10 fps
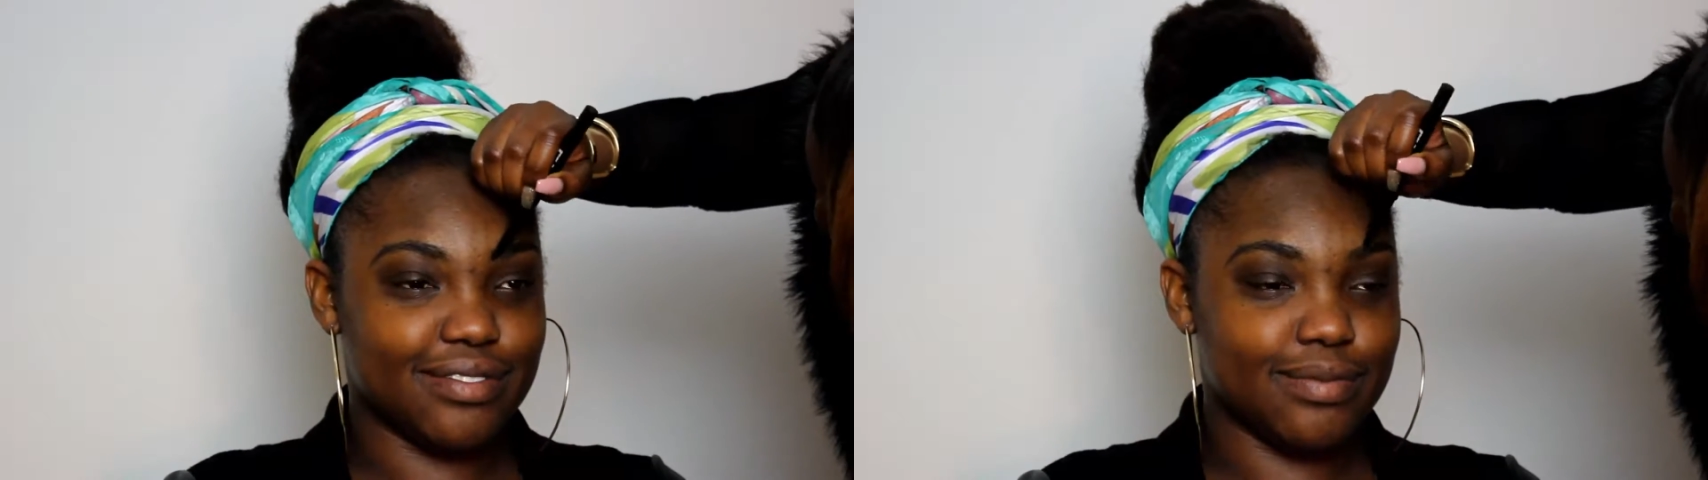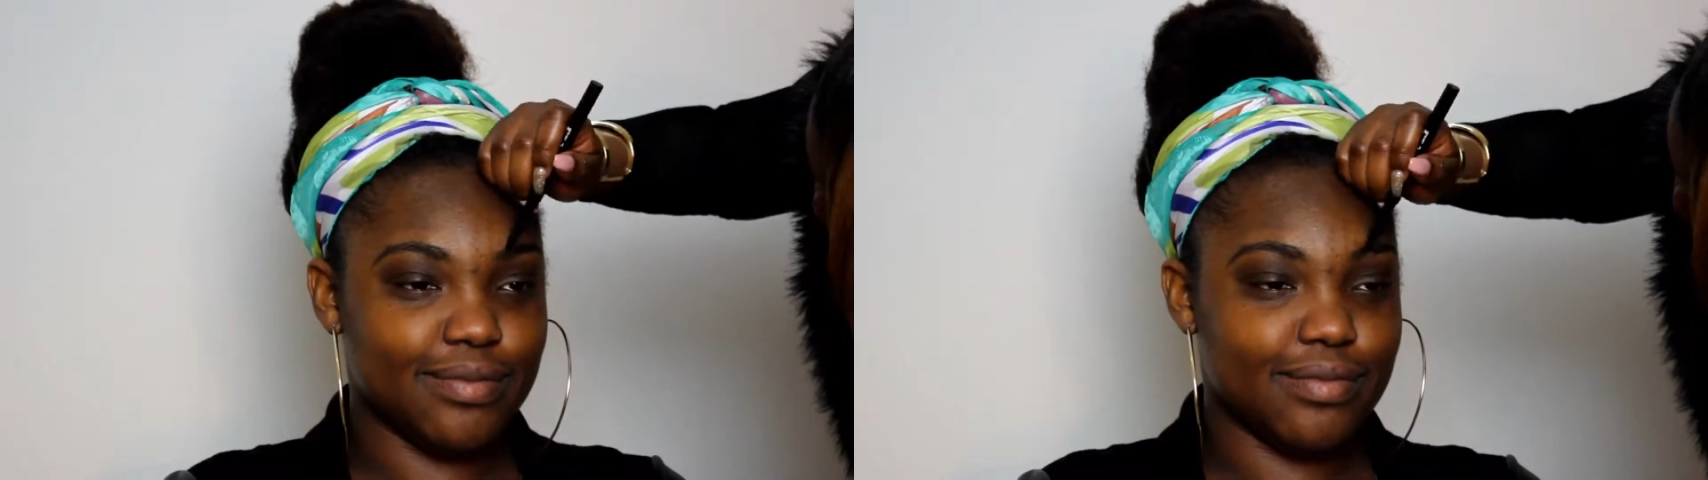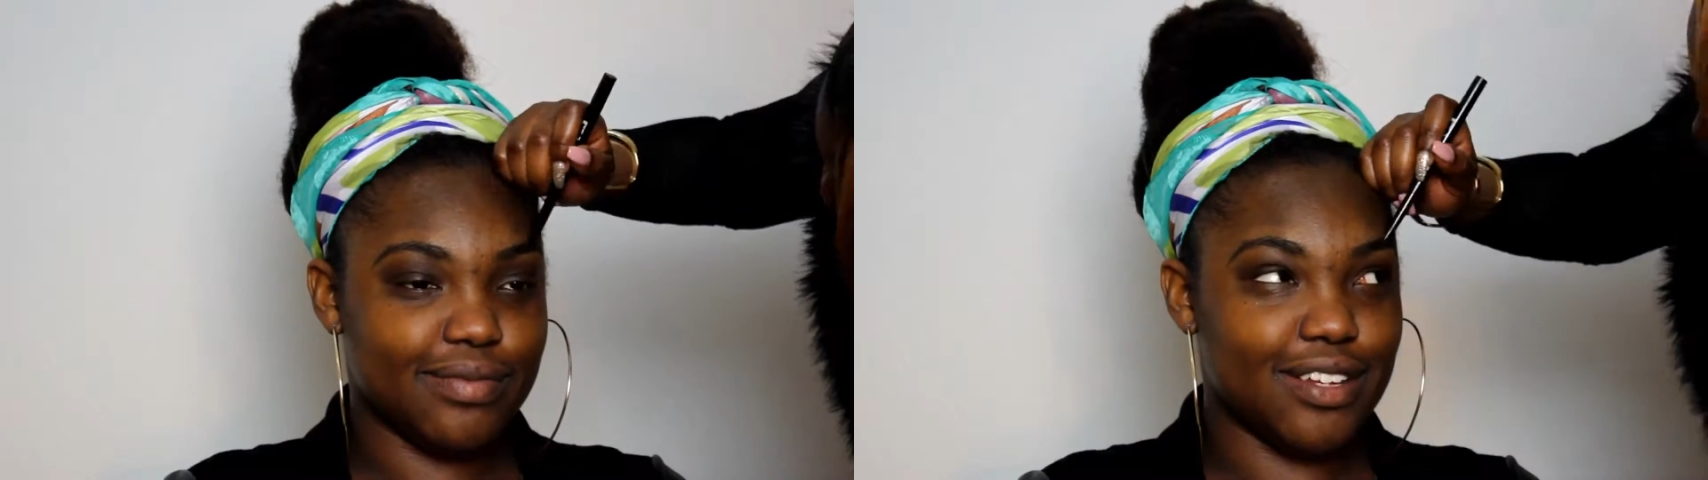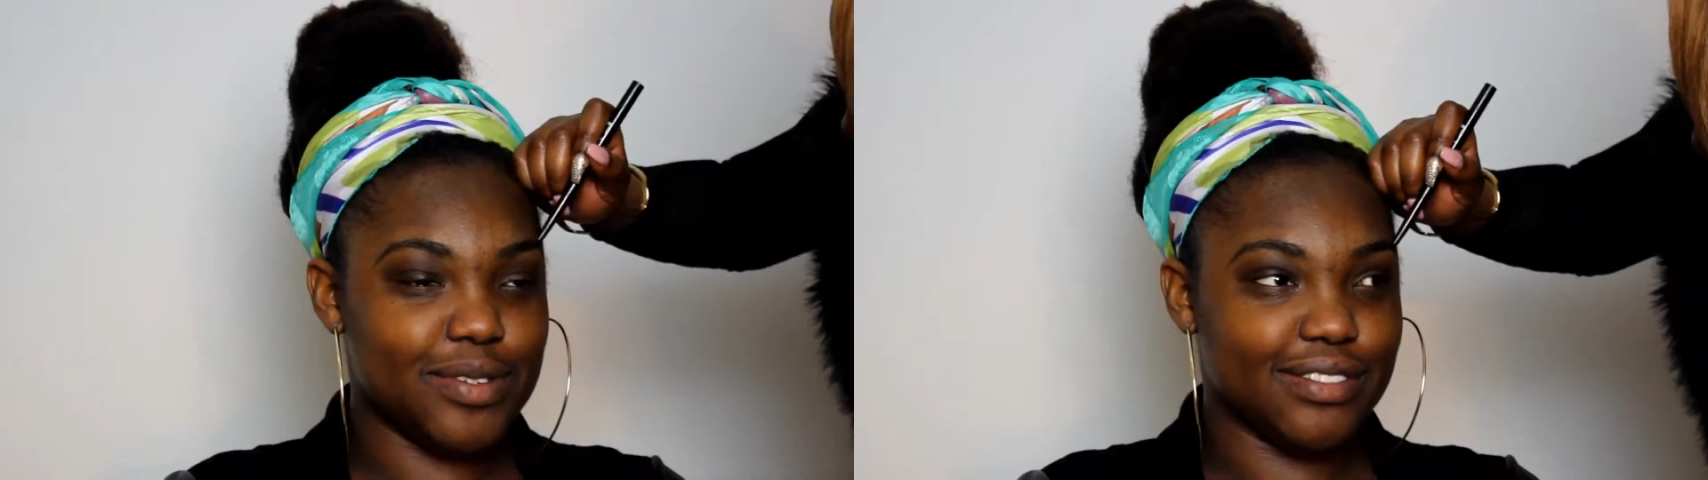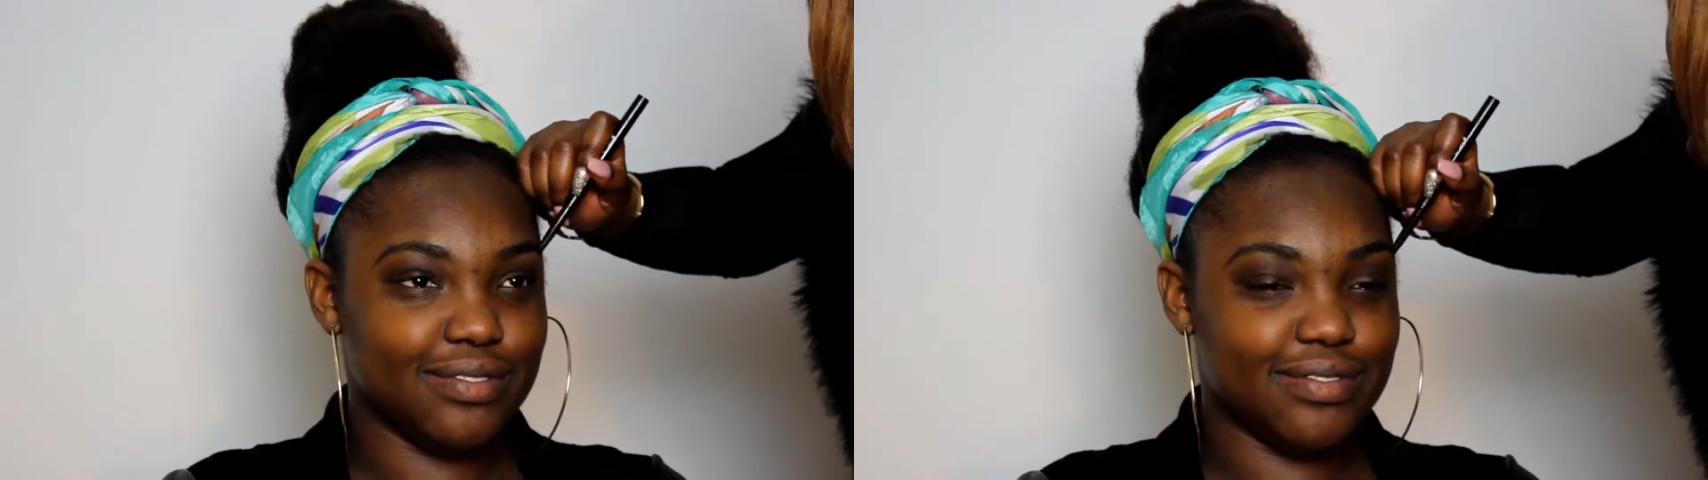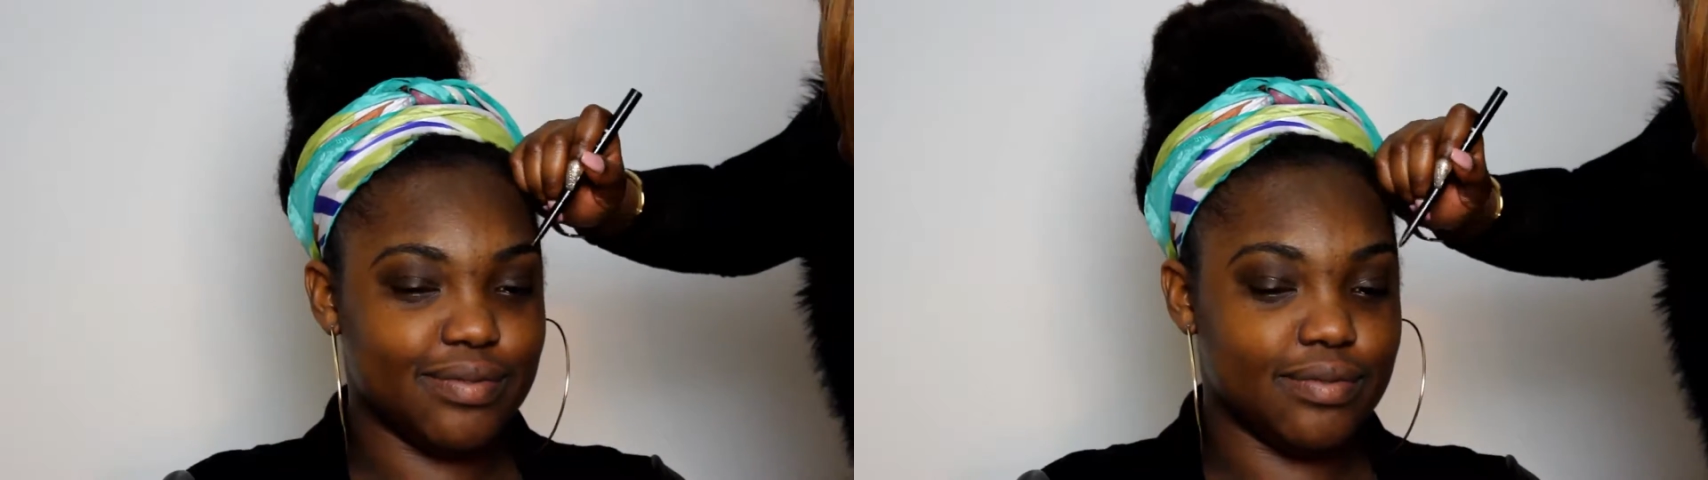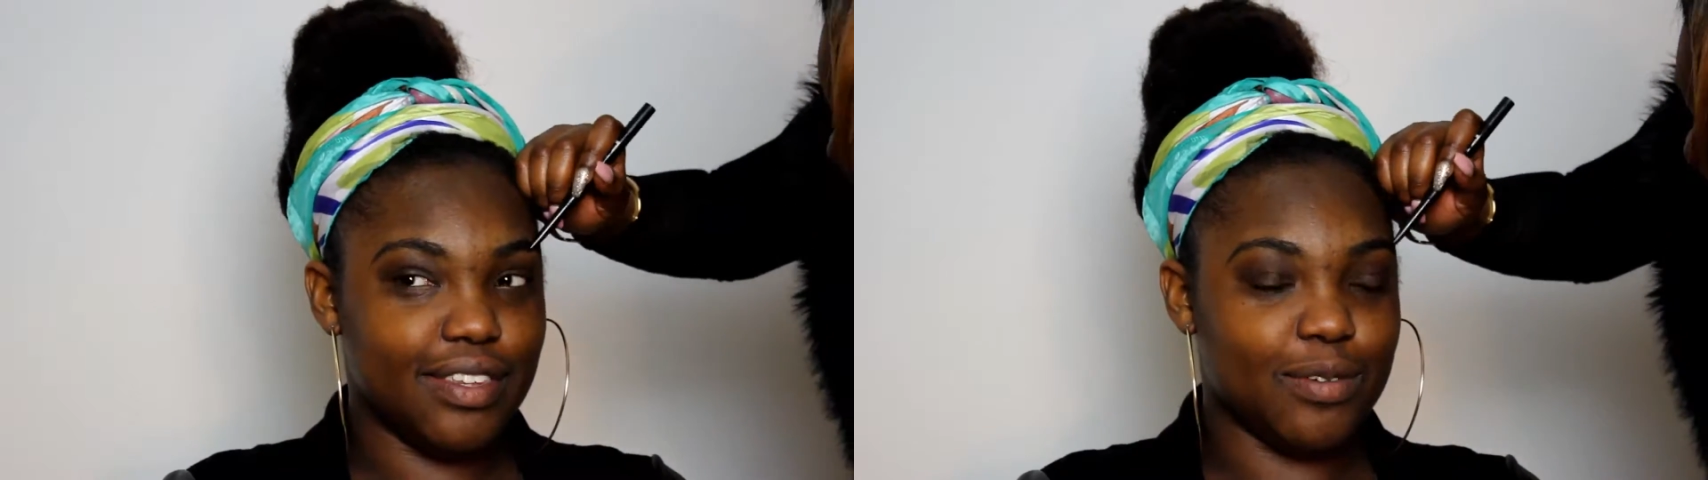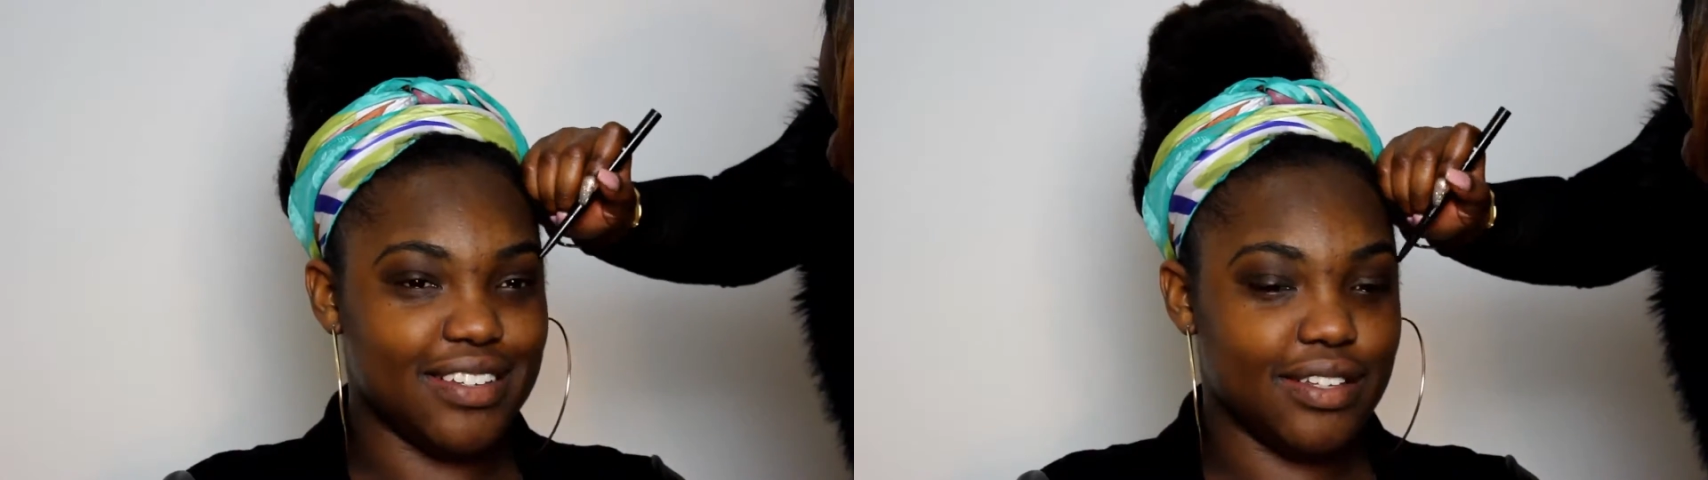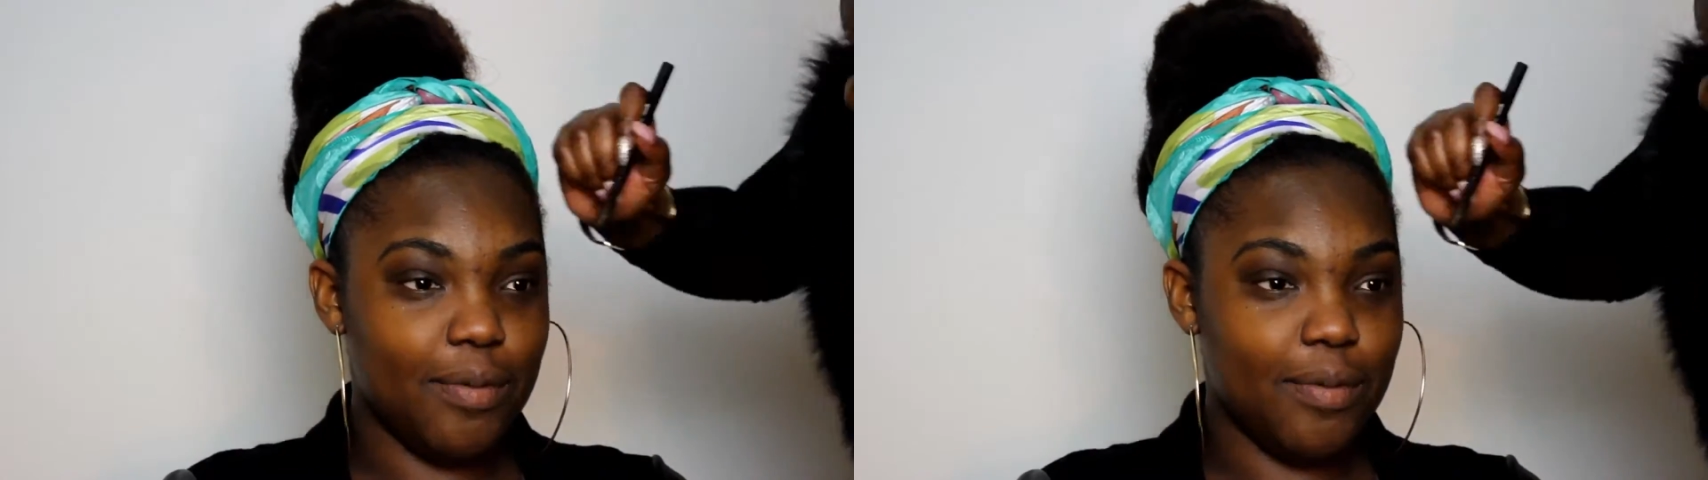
She's a naturalista, so we go